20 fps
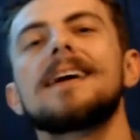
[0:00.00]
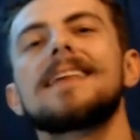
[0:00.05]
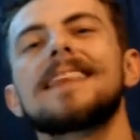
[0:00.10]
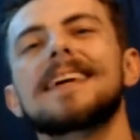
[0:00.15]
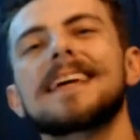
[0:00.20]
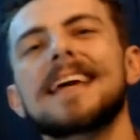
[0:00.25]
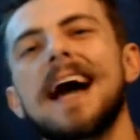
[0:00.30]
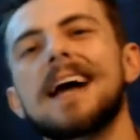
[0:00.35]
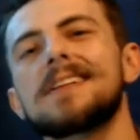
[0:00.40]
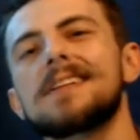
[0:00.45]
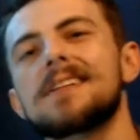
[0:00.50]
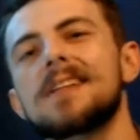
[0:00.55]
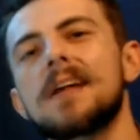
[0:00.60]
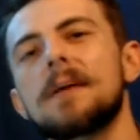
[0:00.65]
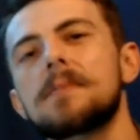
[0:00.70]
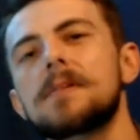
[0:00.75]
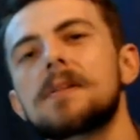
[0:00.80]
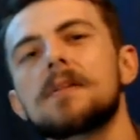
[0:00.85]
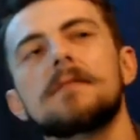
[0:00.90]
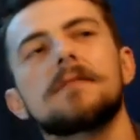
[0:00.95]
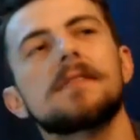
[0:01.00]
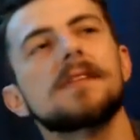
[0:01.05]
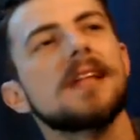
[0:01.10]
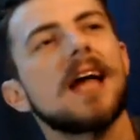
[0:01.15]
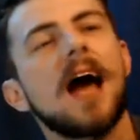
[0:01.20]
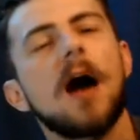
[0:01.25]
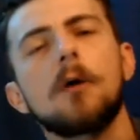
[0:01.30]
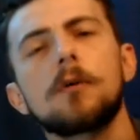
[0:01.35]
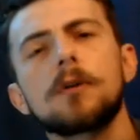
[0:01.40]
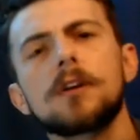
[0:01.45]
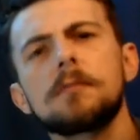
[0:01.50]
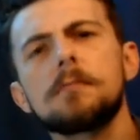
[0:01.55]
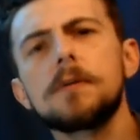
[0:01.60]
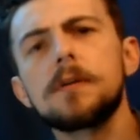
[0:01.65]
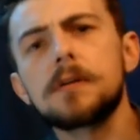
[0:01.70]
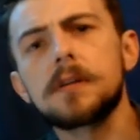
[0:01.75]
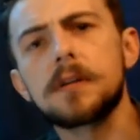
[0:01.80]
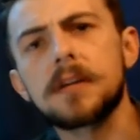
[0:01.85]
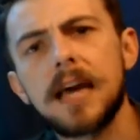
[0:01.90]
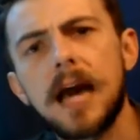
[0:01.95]
the concepts of sound and
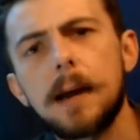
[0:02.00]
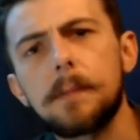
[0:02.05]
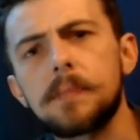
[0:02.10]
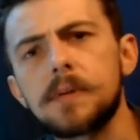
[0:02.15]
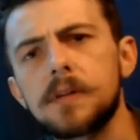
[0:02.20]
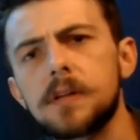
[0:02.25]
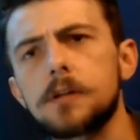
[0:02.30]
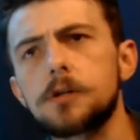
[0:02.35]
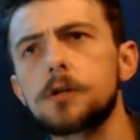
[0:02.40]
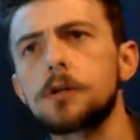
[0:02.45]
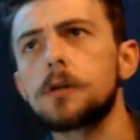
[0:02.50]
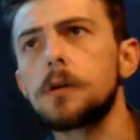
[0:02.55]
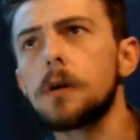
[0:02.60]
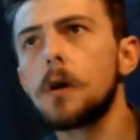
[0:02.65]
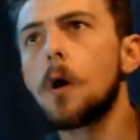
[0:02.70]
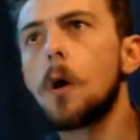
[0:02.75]
music composition